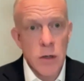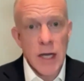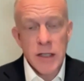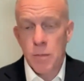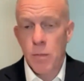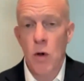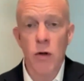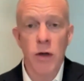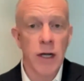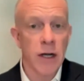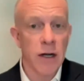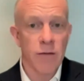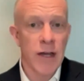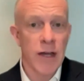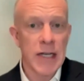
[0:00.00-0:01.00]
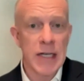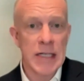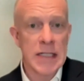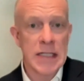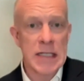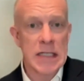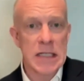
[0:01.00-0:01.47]
I spoke at an event
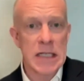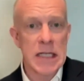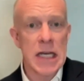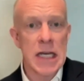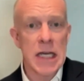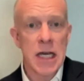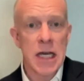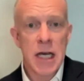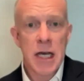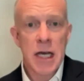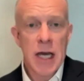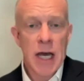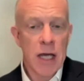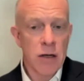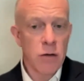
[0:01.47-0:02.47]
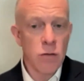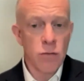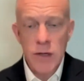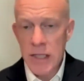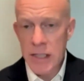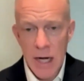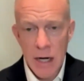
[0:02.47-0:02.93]
in DC and you
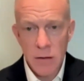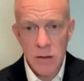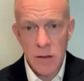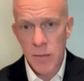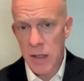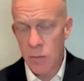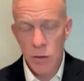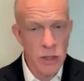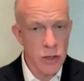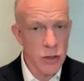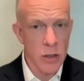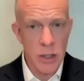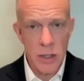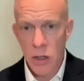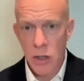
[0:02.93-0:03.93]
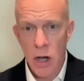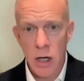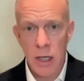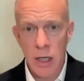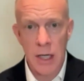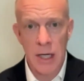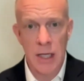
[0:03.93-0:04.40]
reached out to me and we started
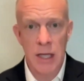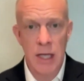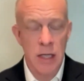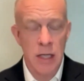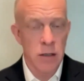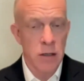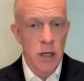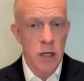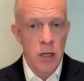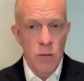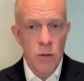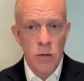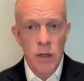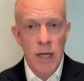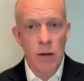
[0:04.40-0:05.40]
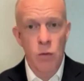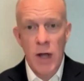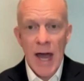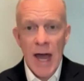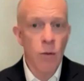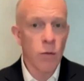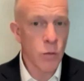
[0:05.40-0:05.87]
talking, and then we were like, well,
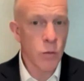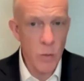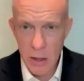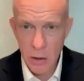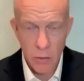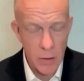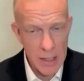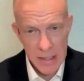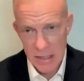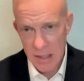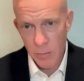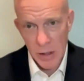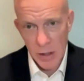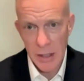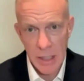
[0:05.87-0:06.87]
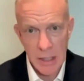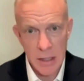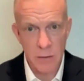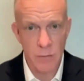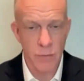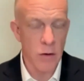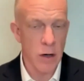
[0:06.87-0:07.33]
how would we create something like
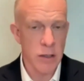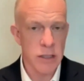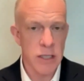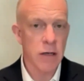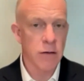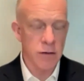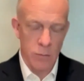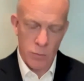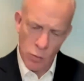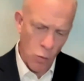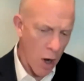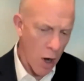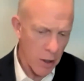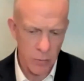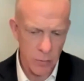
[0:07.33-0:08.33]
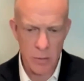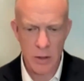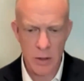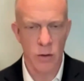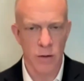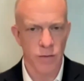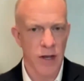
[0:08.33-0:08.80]
this for ourselves? And we walked through the
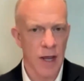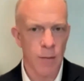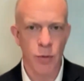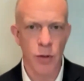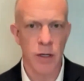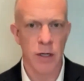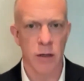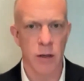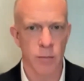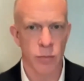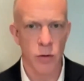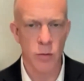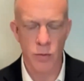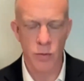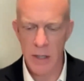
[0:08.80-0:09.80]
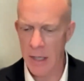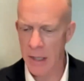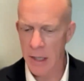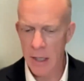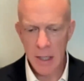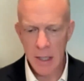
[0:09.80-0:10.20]
sort of template and the blueprint,